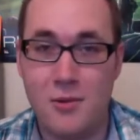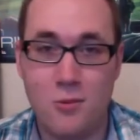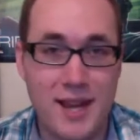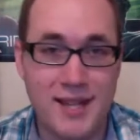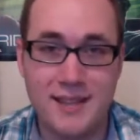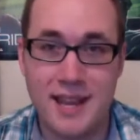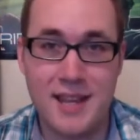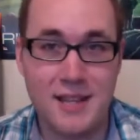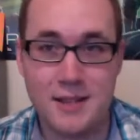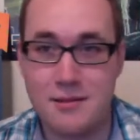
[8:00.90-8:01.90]

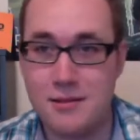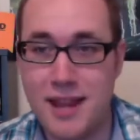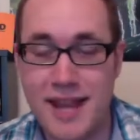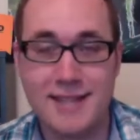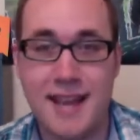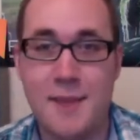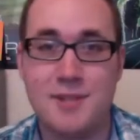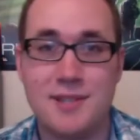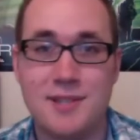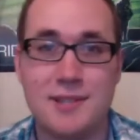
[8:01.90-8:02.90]
wasteland and
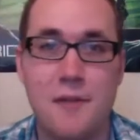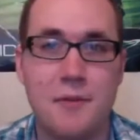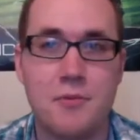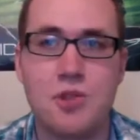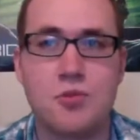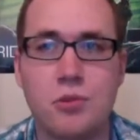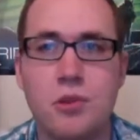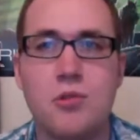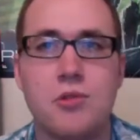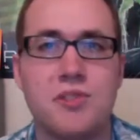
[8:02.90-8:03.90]
landscapes and stuff. It was just
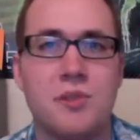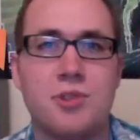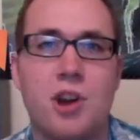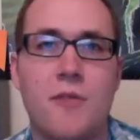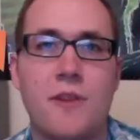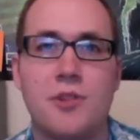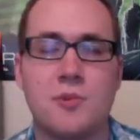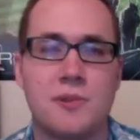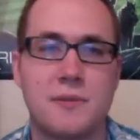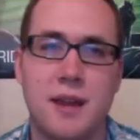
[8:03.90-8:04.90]
really cool cinematography in
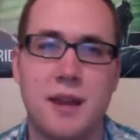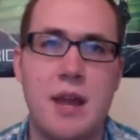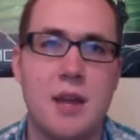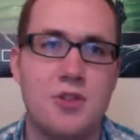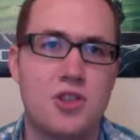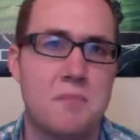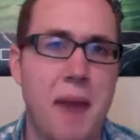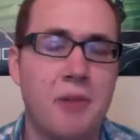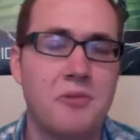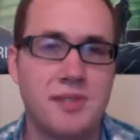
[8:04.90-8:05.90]
terms of like just
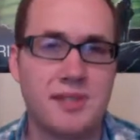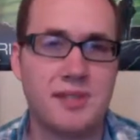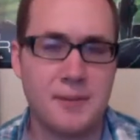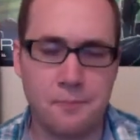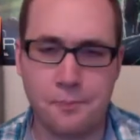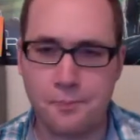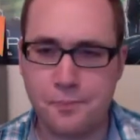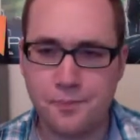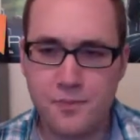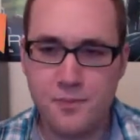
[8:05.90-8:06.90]
mountains and
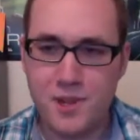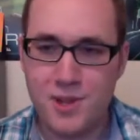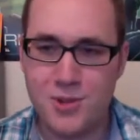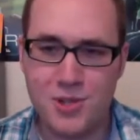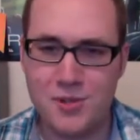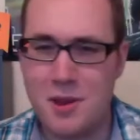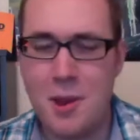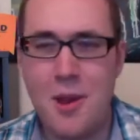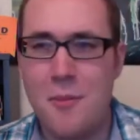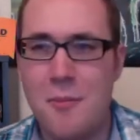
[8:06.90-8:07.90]
just
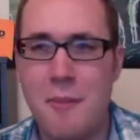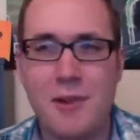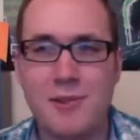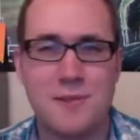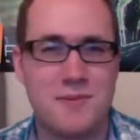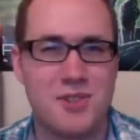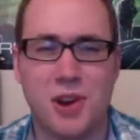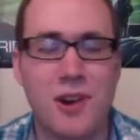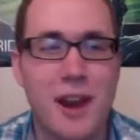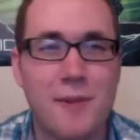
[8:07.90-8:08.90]
mountains of
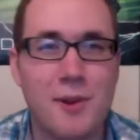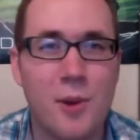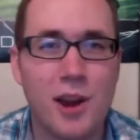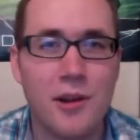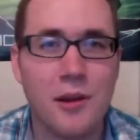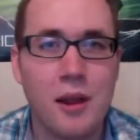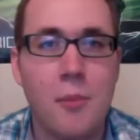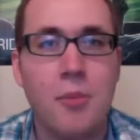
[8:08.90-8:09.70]
dirt everywhere.